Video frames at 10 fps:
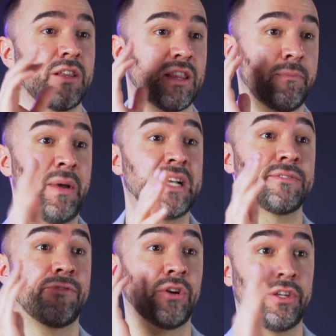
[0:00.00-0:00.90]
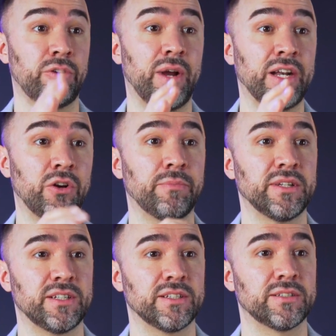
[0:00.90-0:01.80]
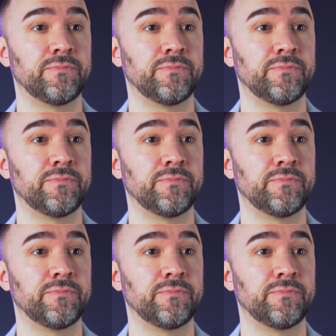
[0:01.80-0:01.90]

the best for you and your business.